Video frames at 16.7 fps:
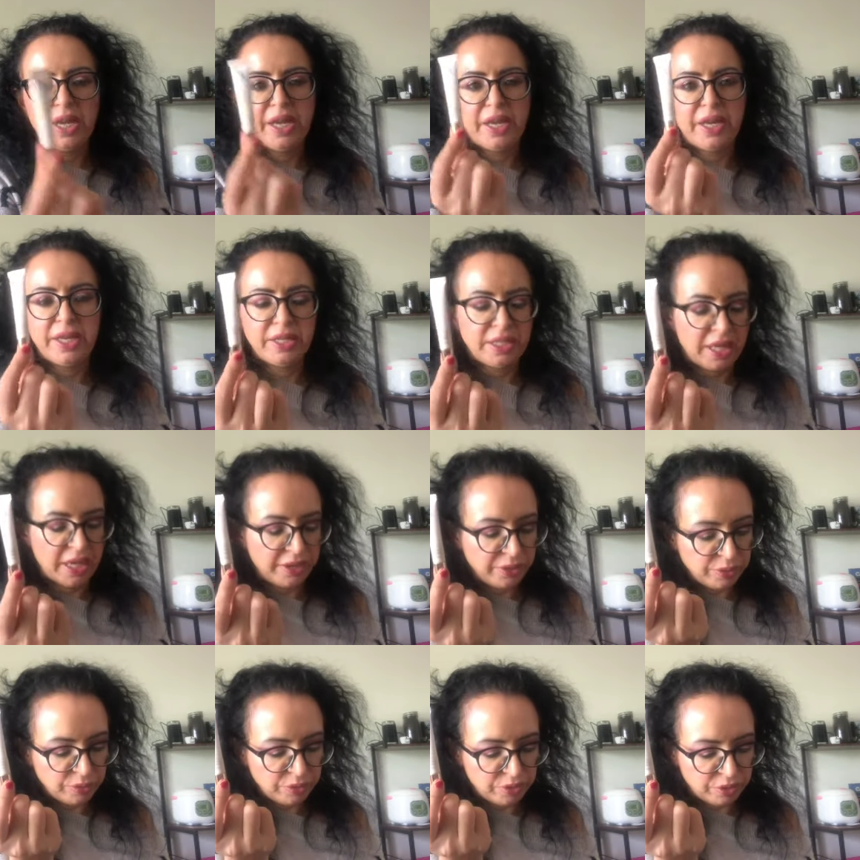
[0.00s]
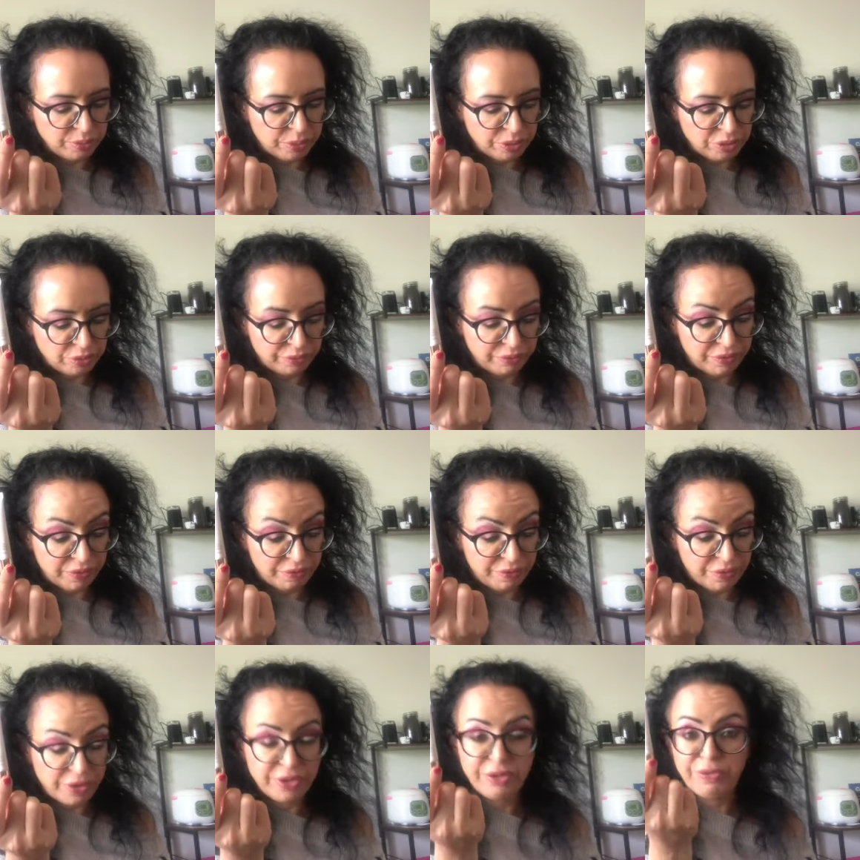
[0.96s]
And I used this one so far
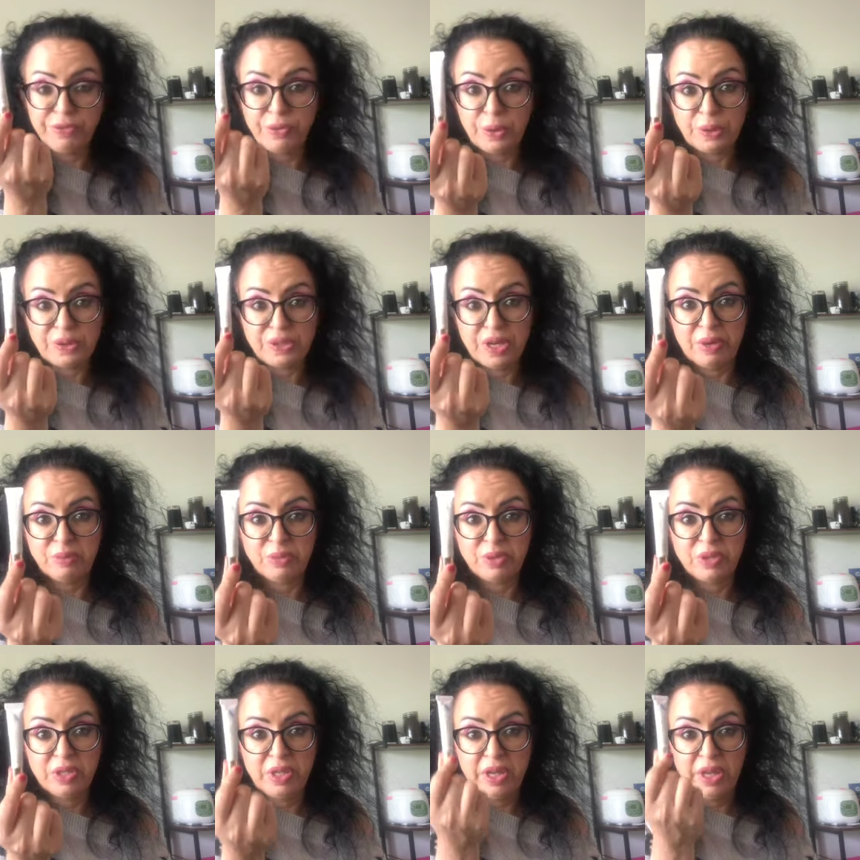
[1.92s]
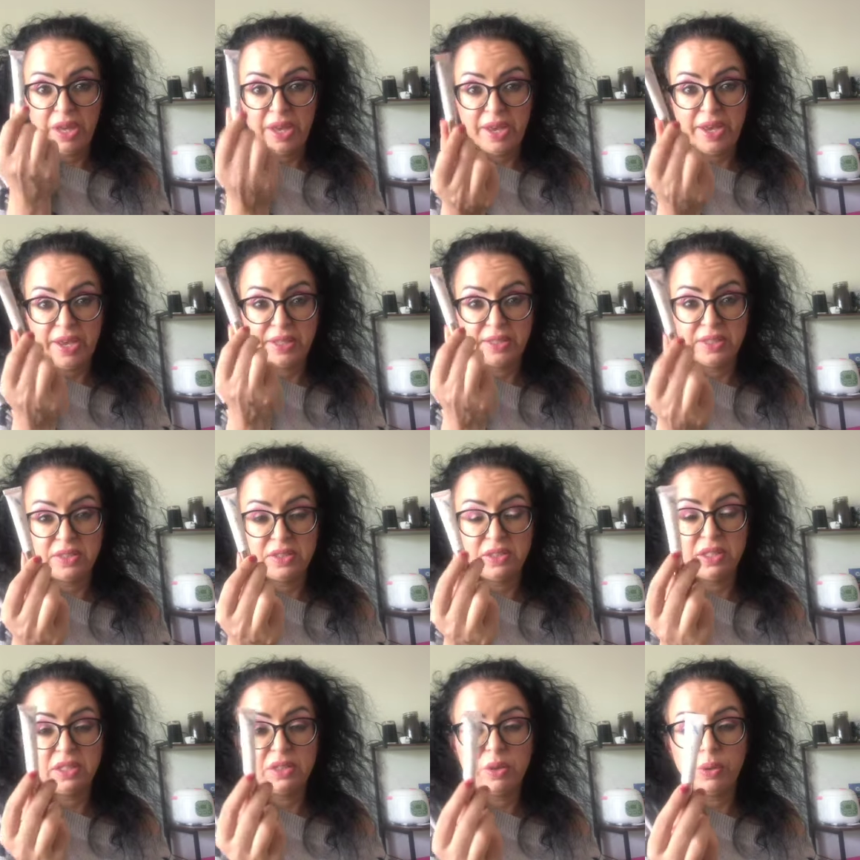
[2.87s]
34 times and it's
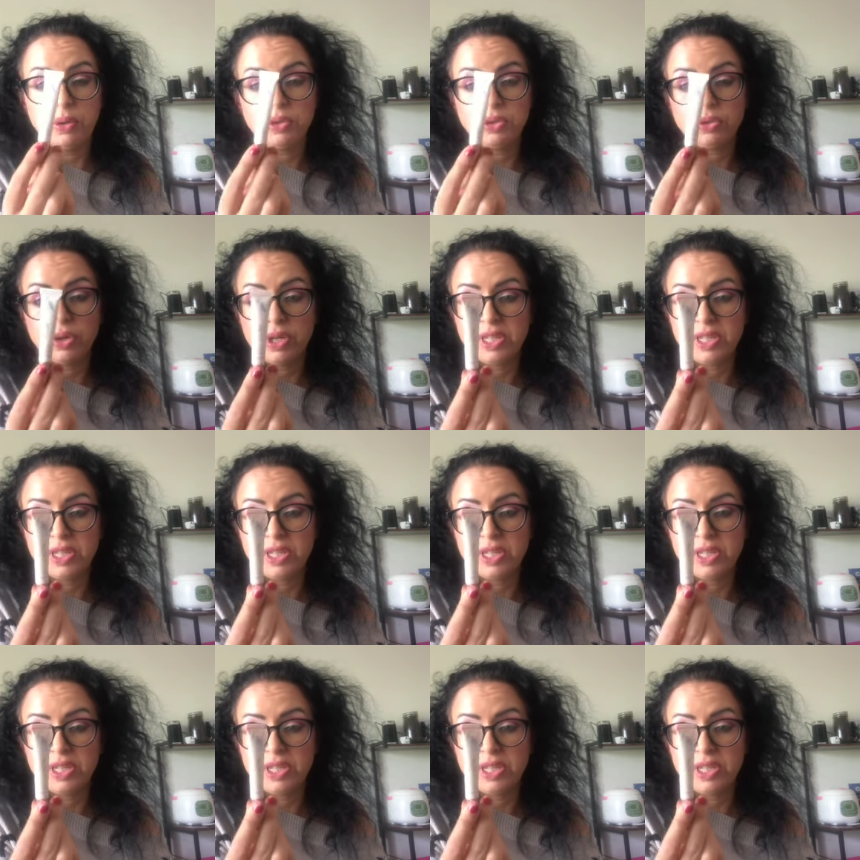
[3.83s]
still going strong.